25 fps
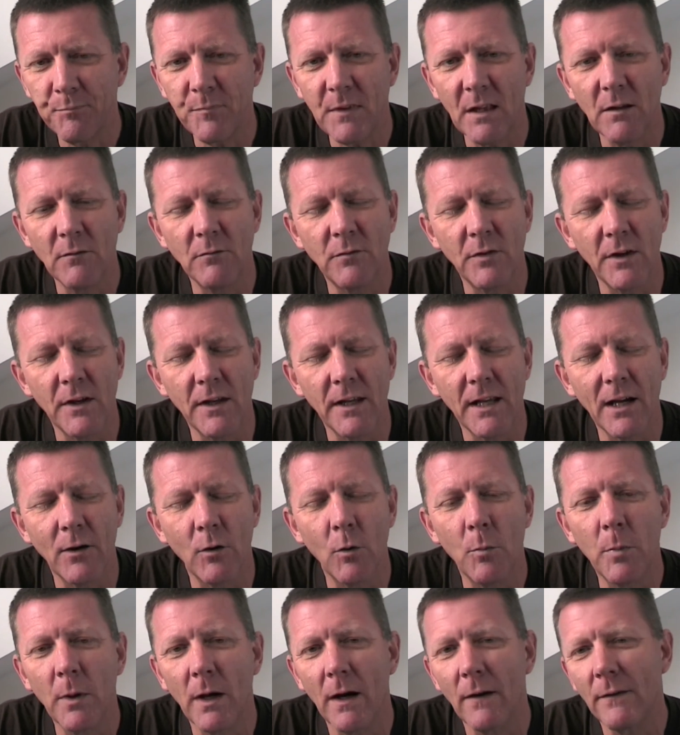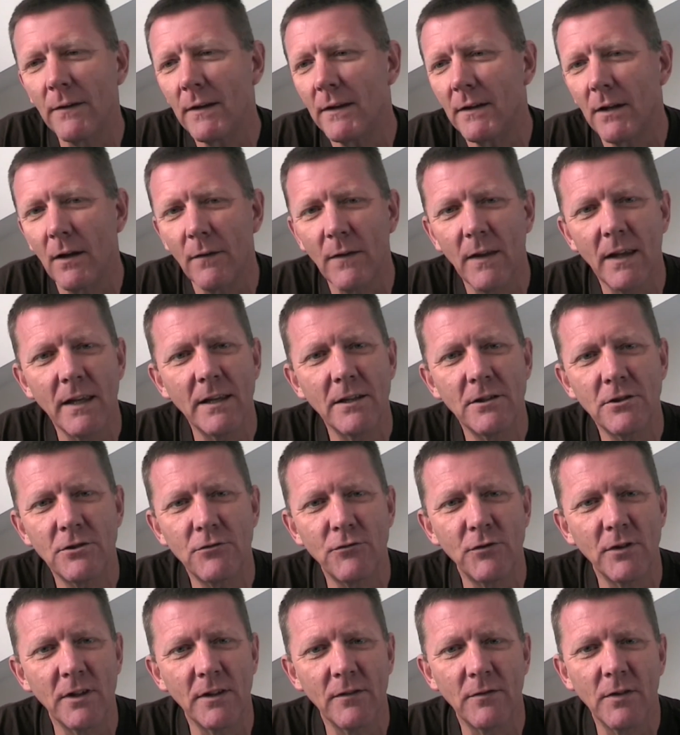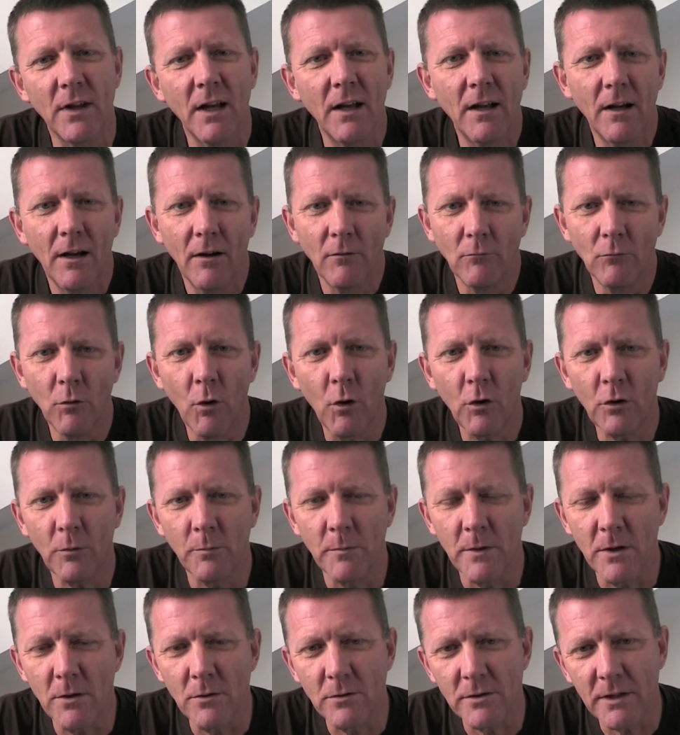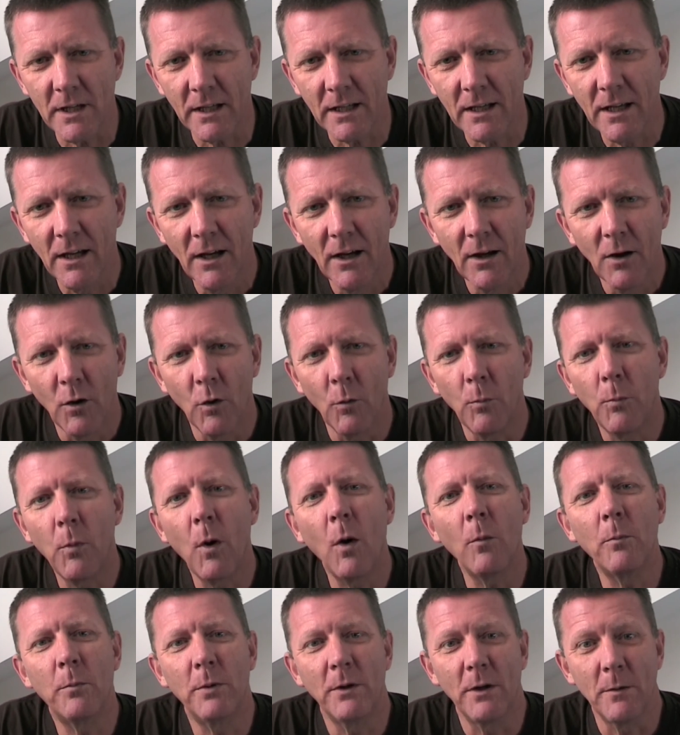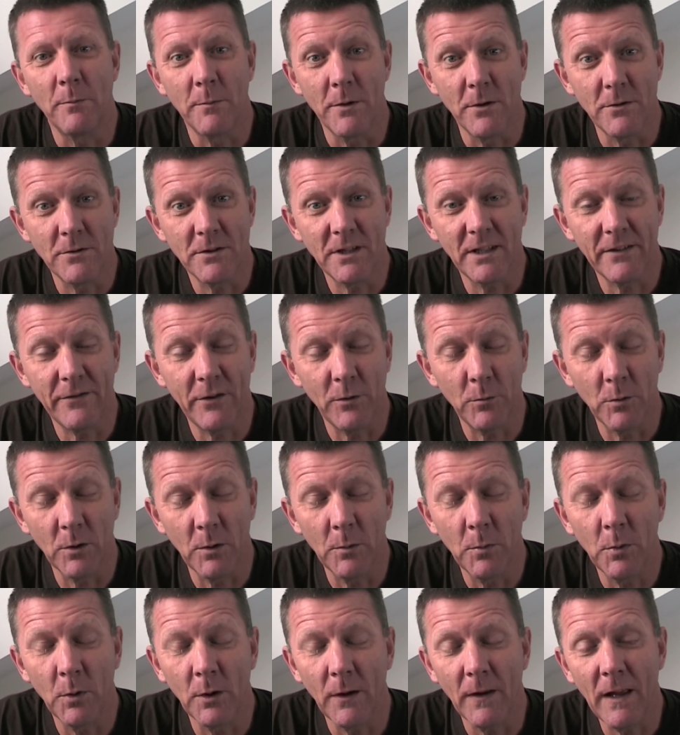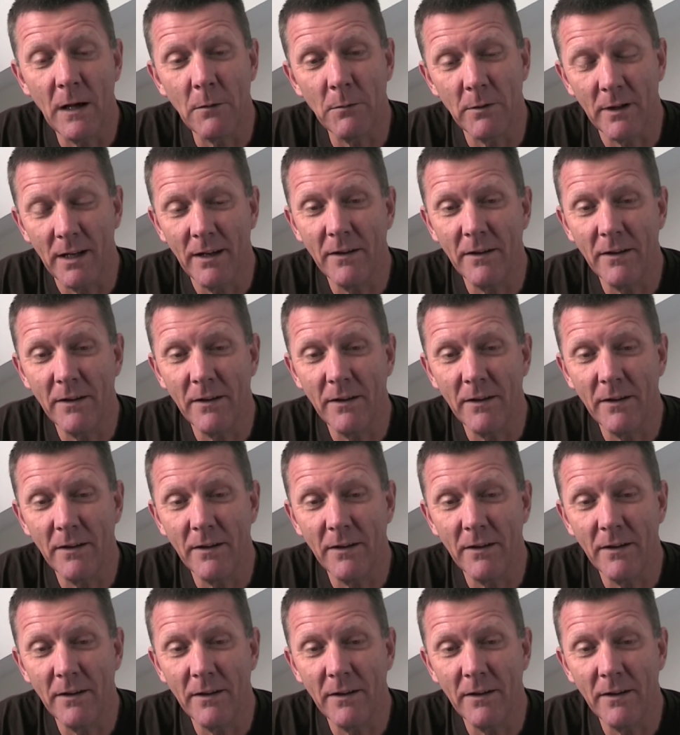video about, you know, the history of rock music, or popular music if you want to put it that way.